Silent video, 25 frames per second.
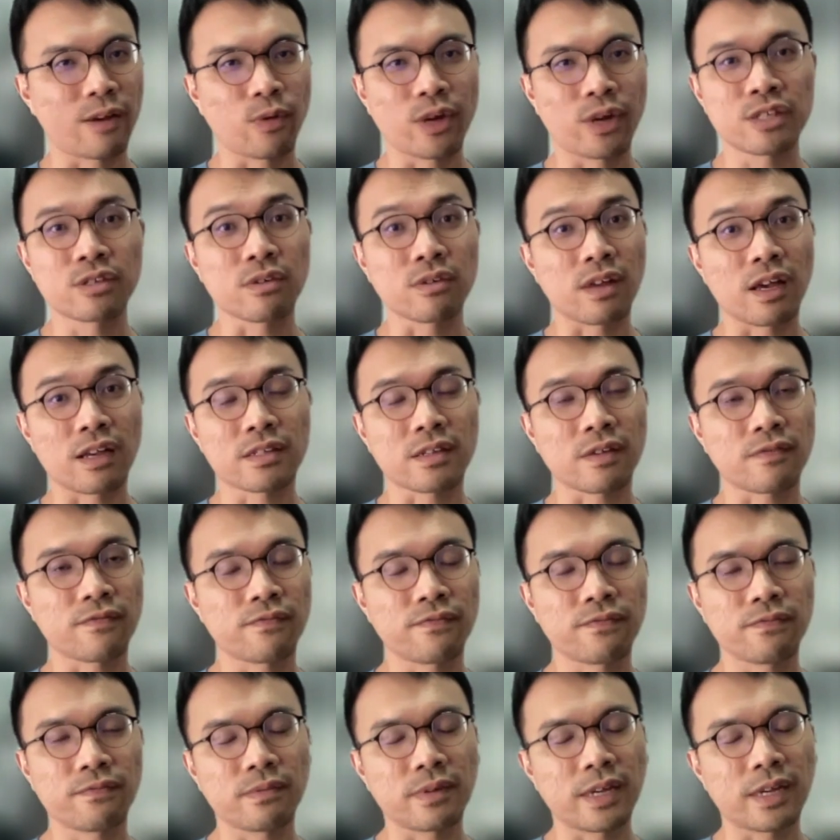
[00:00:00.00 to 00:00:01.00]
went to lots of
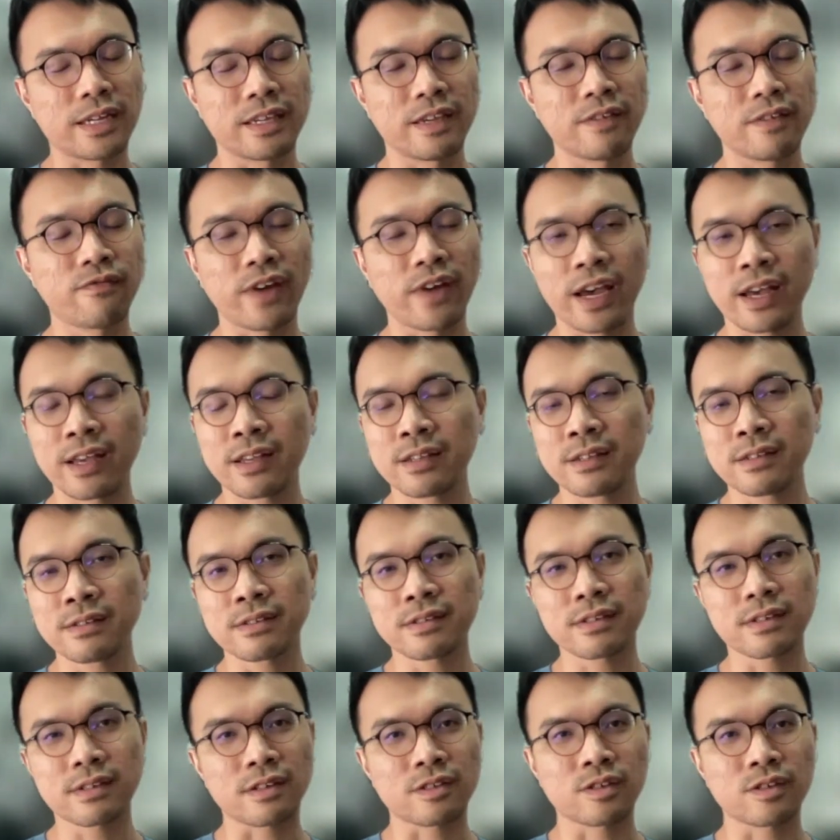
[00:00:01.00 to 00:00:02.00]
like
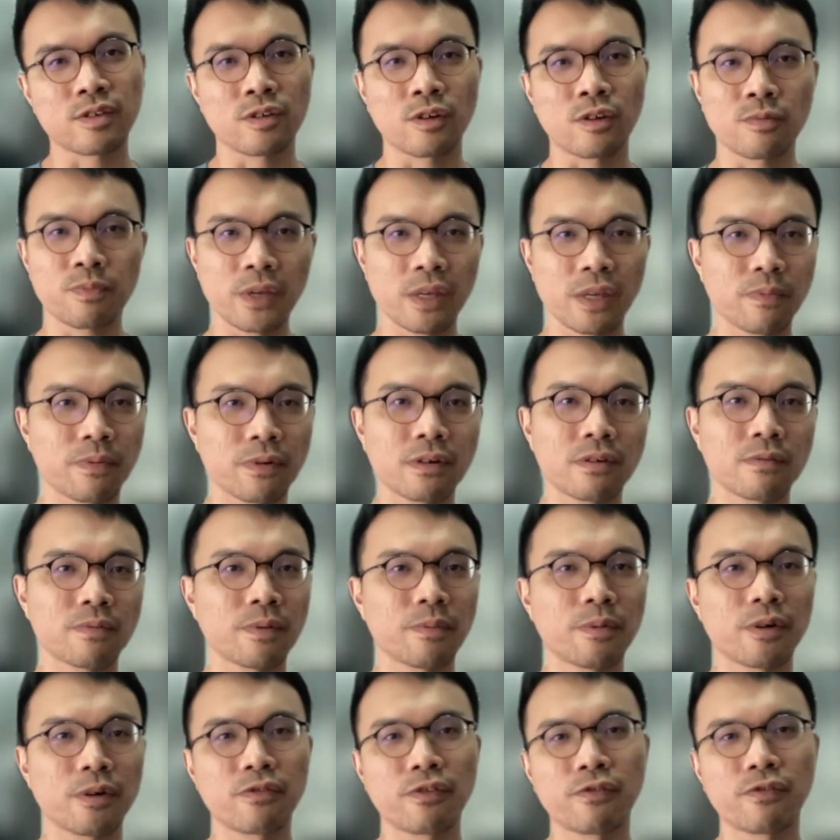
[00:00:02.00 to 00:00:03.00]
events, got to know people.
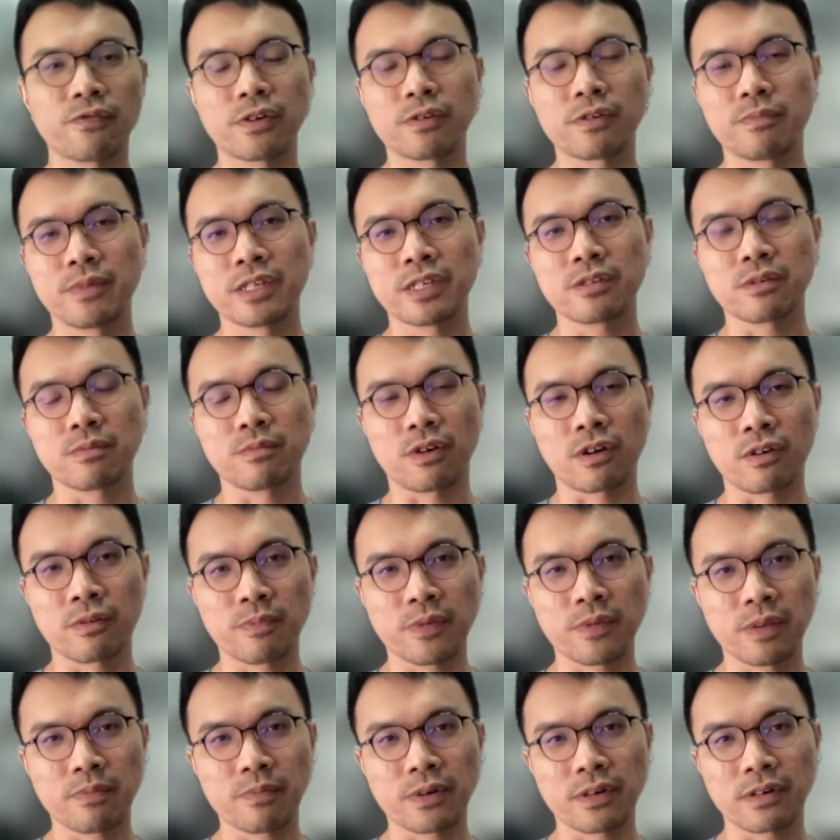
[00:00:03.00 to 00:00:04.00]
People referred me to more
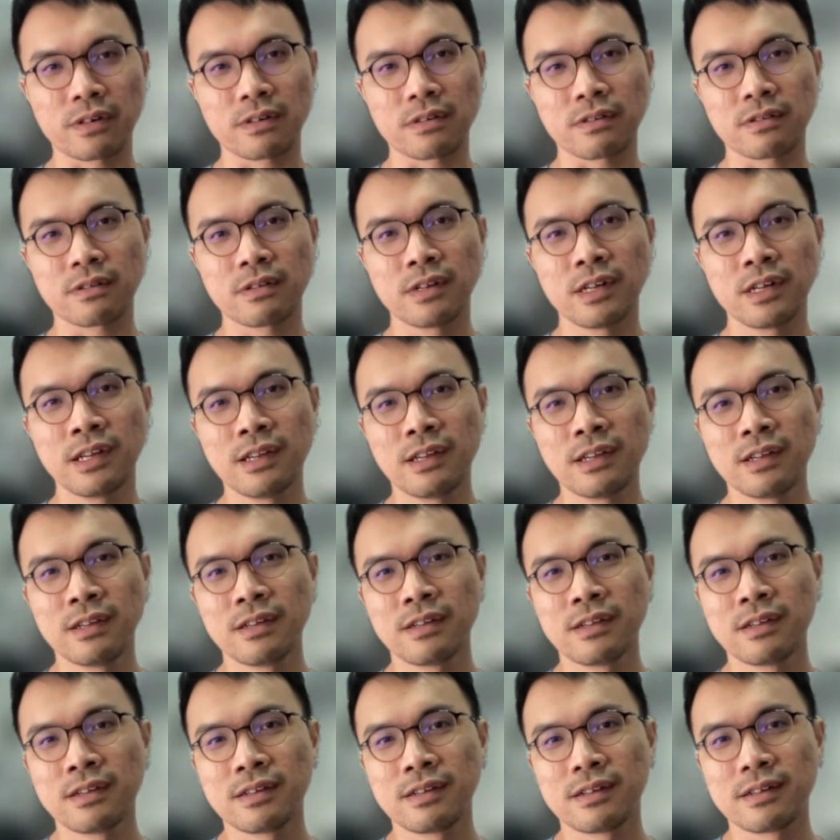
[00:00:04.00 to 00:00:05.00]
people,
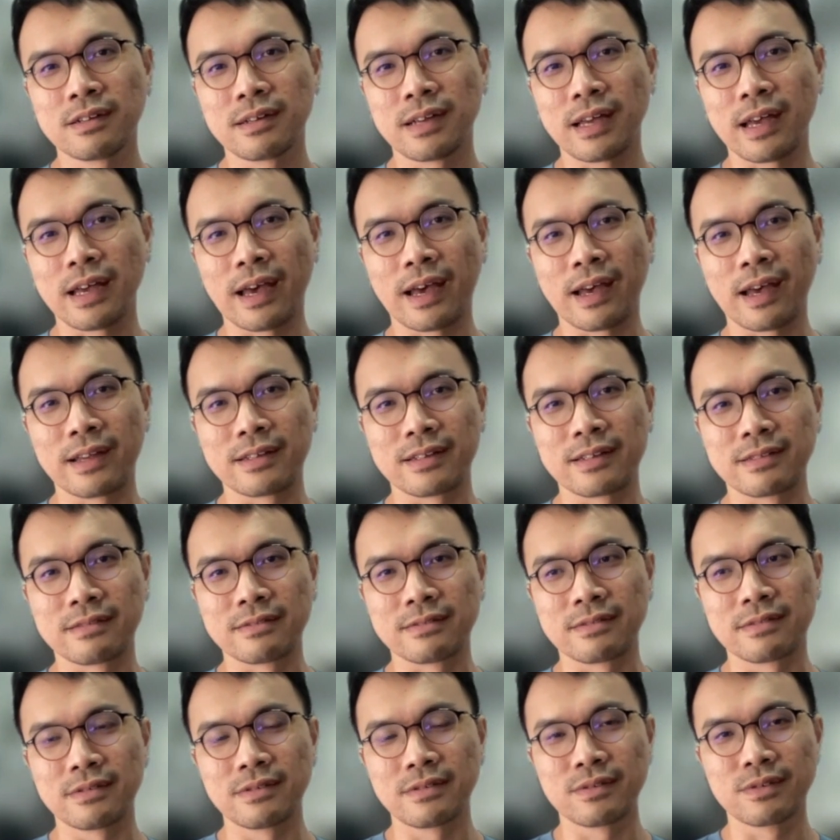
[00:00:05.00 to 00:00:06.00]

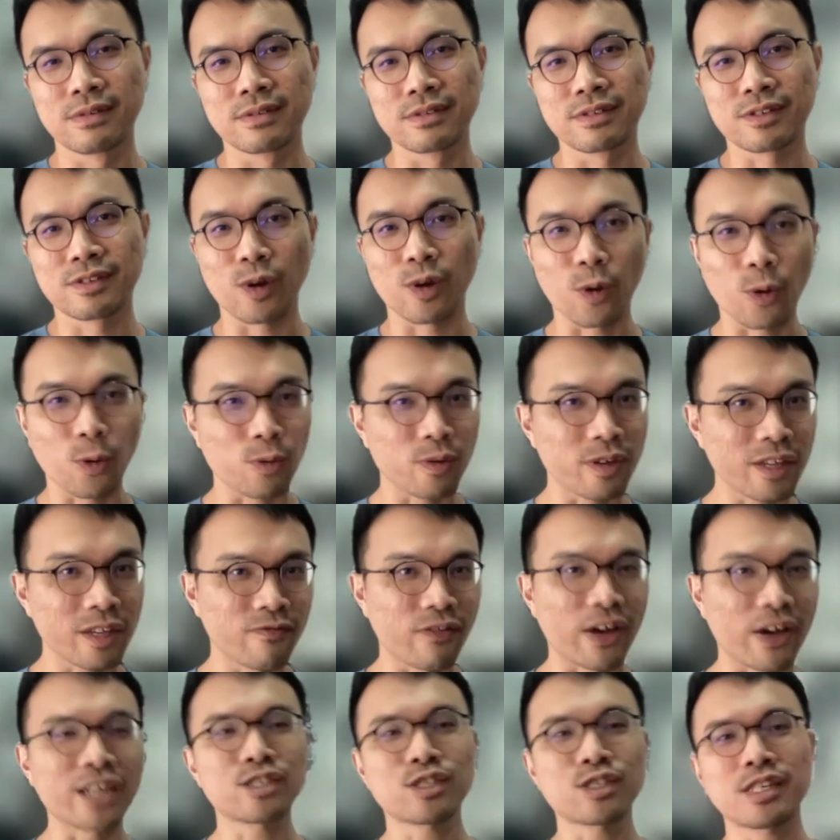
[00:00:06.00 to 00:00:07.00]
and so
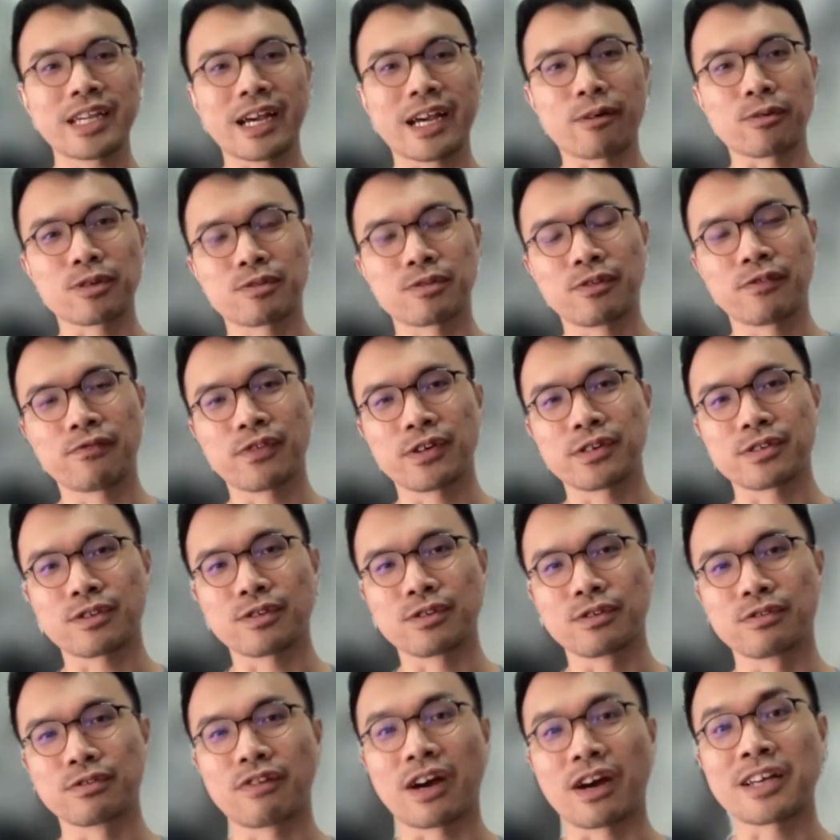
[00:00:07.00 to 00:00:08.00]
eventually I was referred
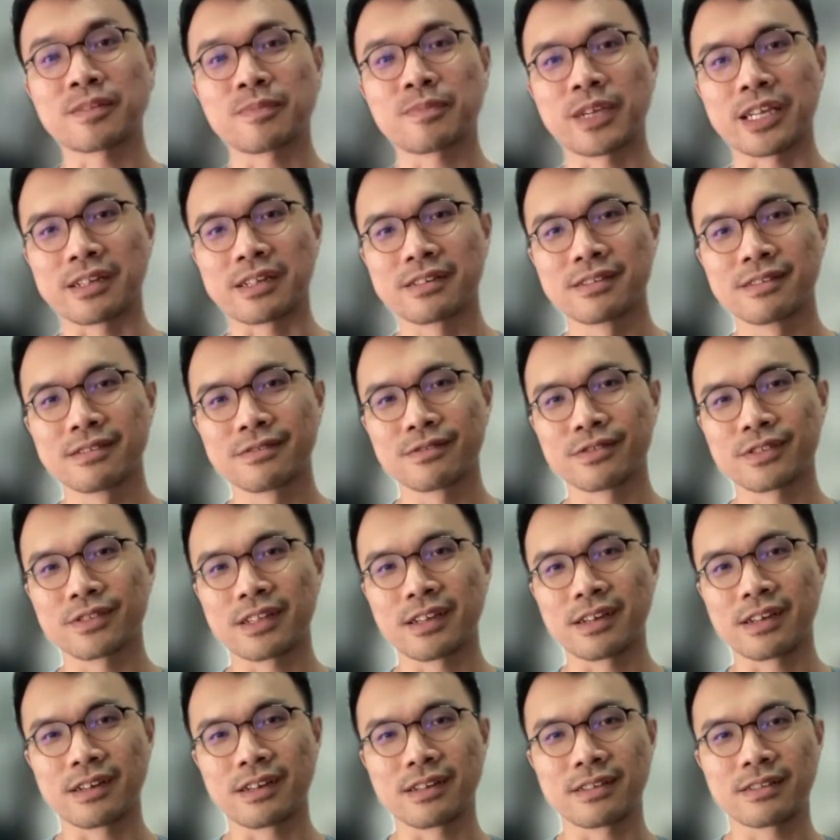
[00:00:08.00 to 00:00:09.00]
to Razmik, who's
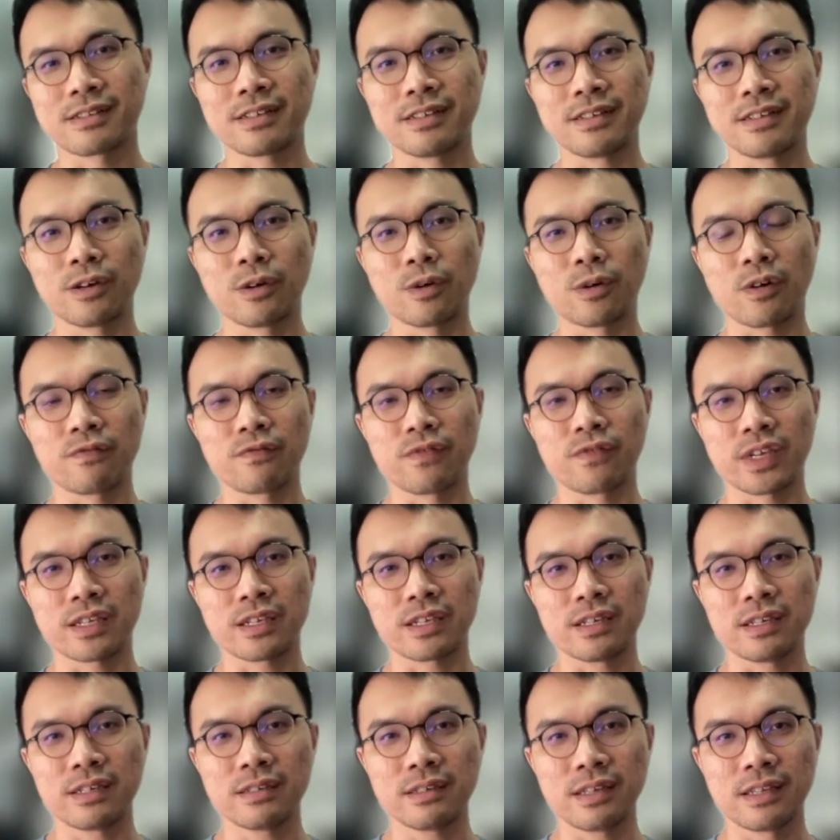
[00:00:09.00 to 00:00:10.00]
the CEO of
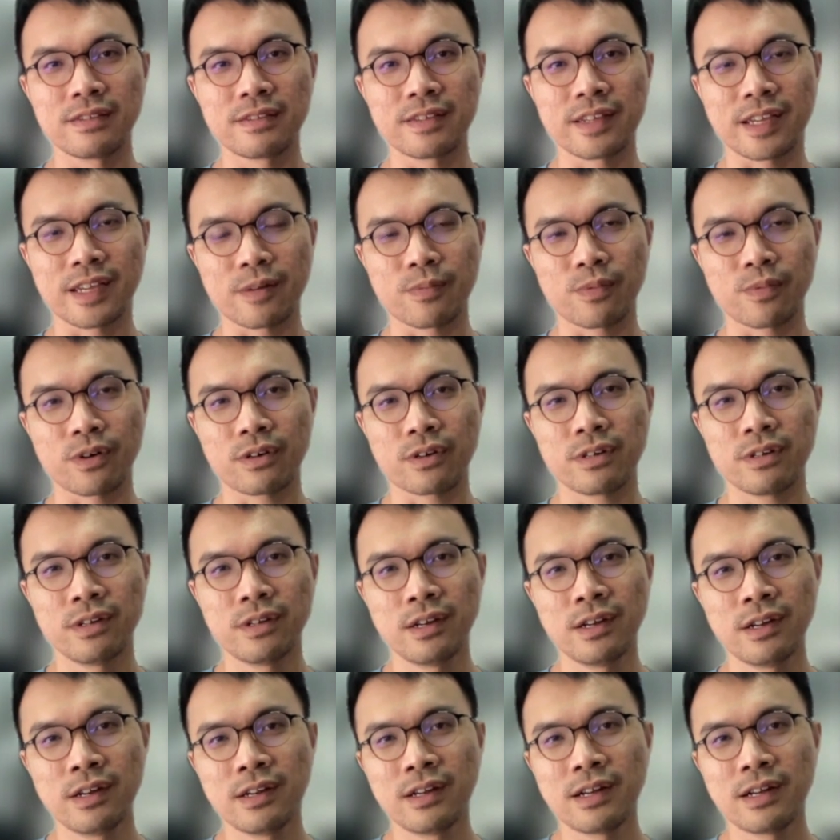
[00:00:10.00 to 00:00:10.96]
Viki in Singapore.